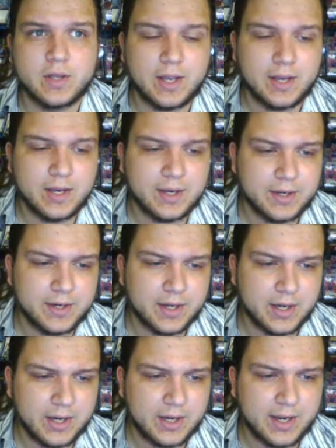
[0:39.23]
And
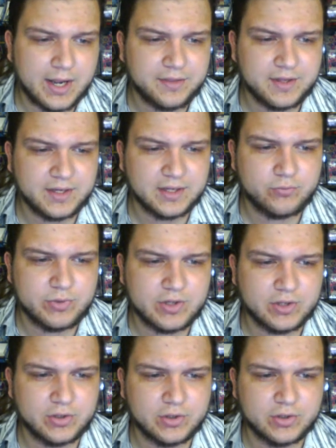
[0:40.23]
I think it would be
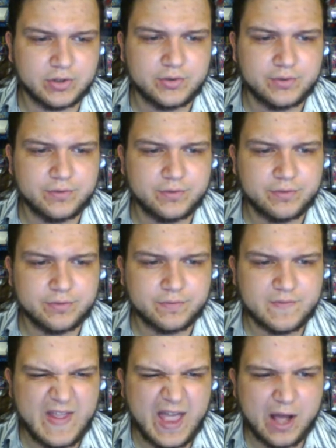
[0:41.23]
a good,
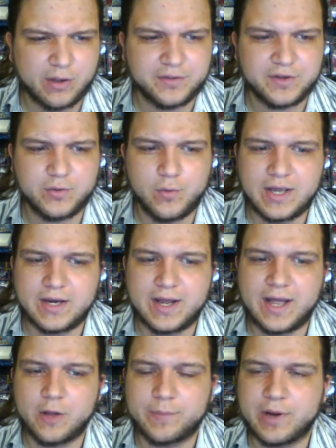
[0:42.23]
healthy way to
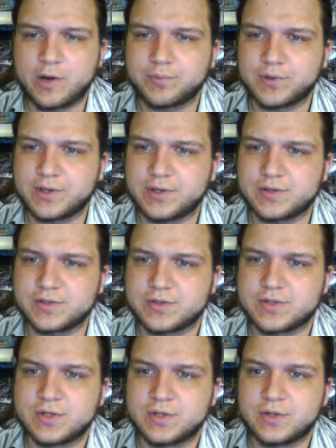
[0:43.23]
help out
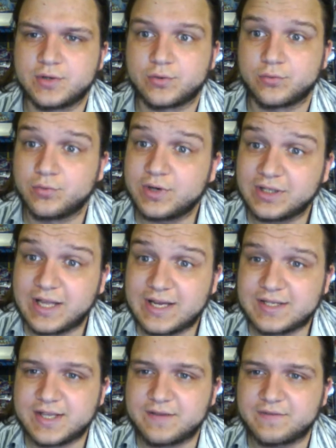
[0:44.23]
players
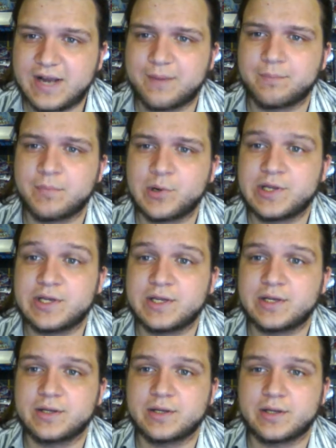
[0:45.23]
realize they've got
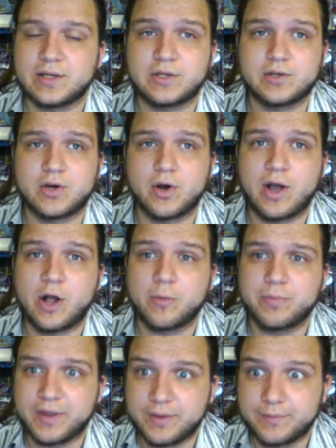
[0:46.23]
money and,
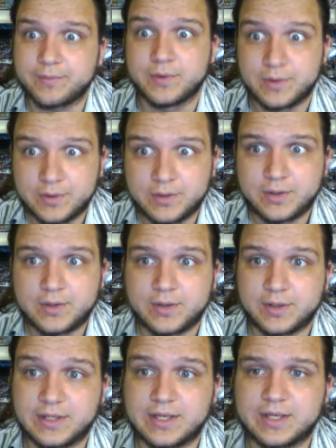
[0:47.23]
help them
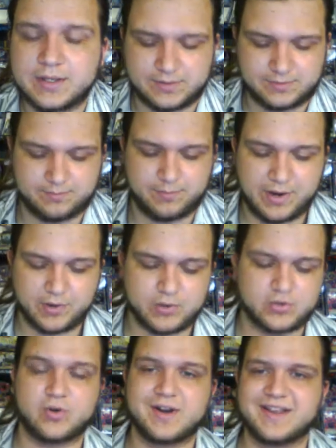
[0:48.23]
get better
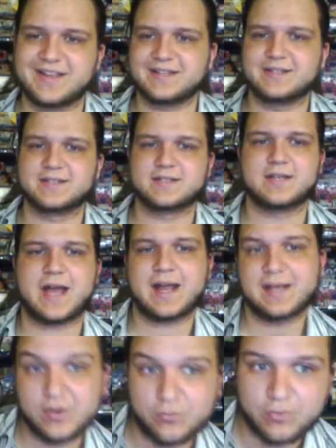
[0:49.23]
trades,
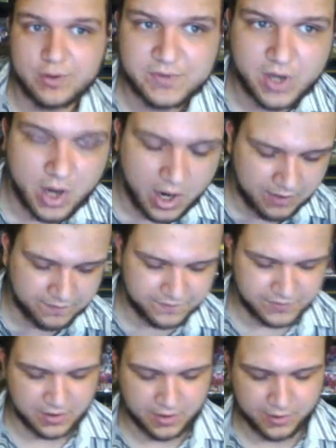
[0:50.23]
not get ripped off.